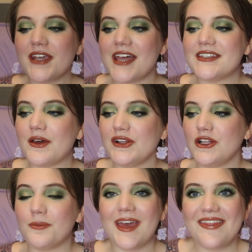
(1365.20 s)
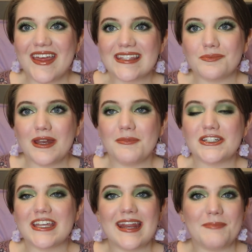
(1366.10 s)
guys out a little bit, and that's pretty
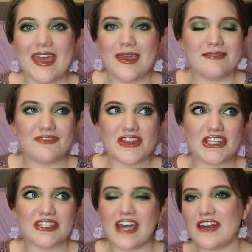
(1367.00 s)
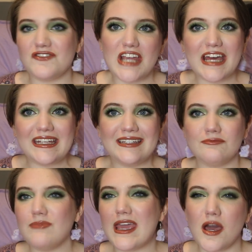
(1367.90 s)
much gonna be it for this kind of chatty
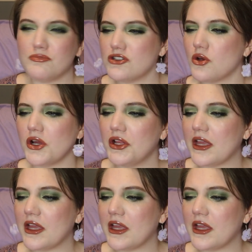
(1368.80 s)
makeup tutorial.